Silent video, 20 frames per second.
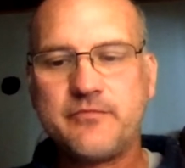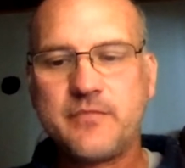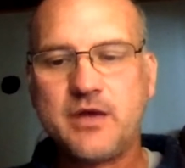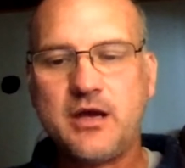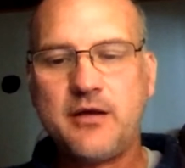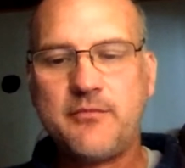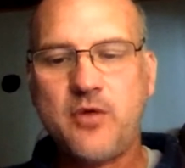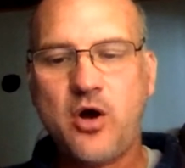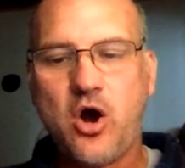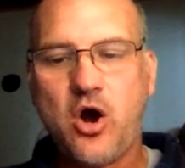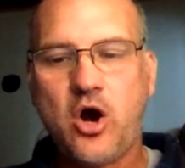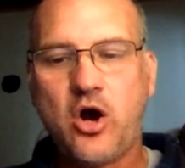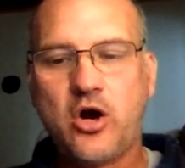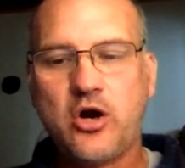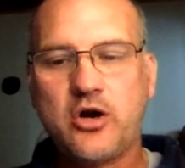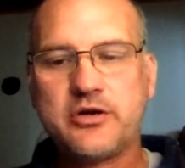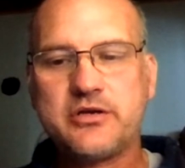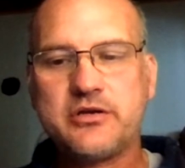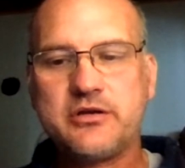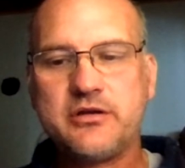
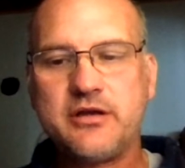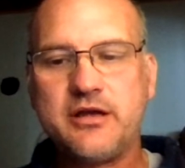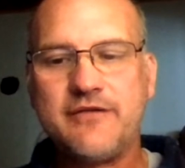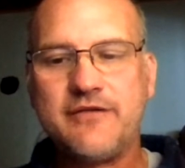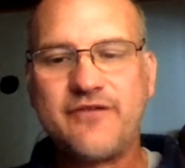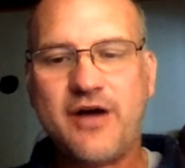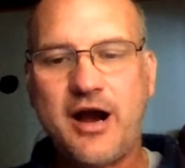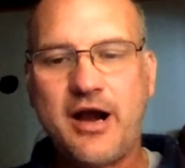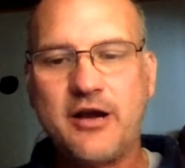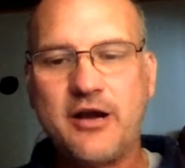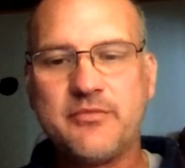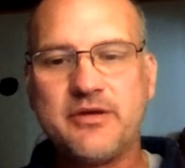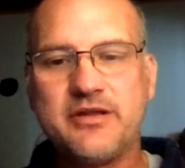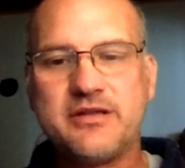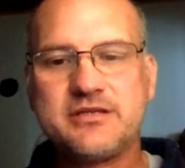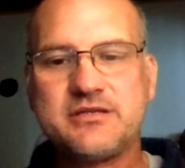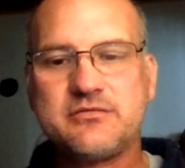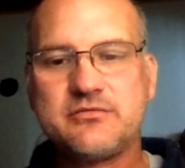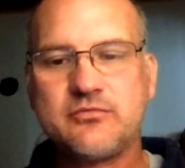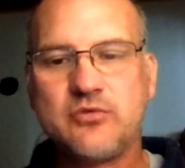hard
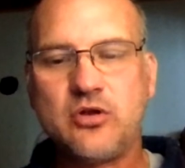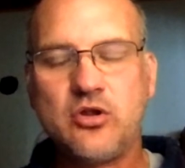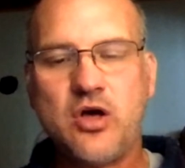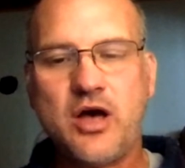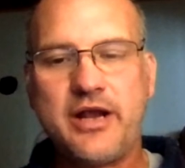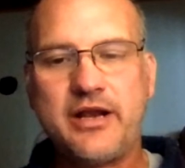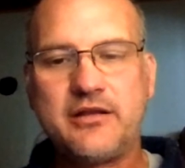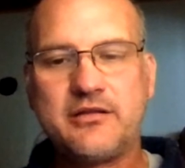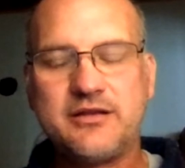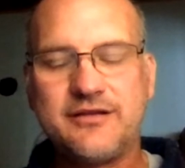environments, a lot of